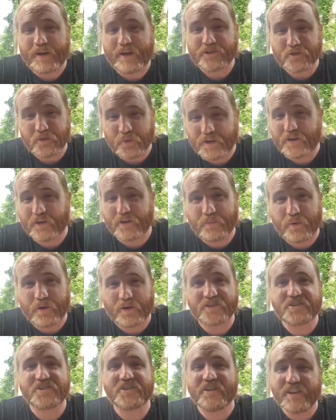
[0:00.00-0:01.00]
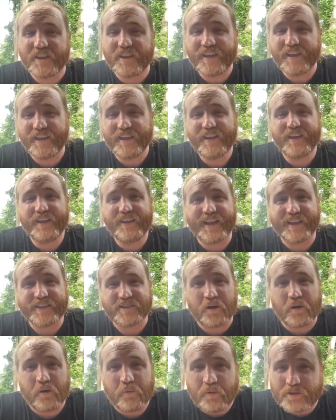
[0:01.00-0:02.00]
on Twitter personally.
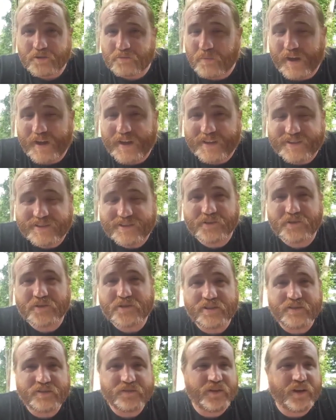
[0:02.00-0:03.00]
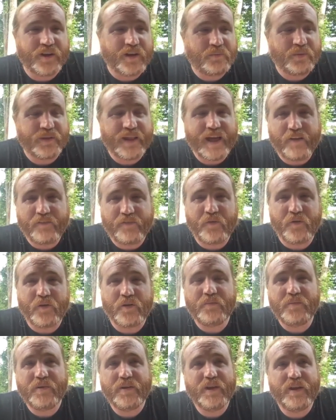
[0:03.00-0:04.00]
That's almost my exclusive
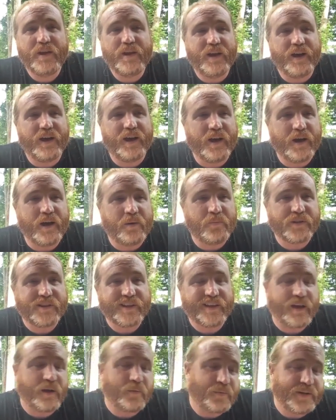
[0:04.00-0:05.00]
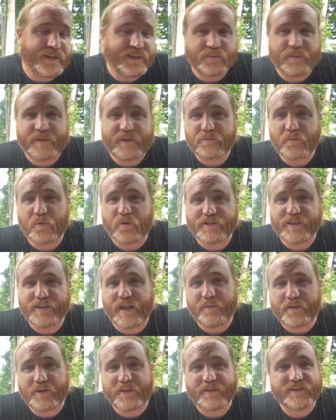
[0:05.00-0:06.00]
platform. But the company spends more
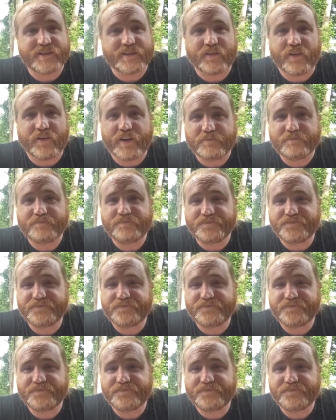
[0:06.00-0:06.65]
time on Instagram.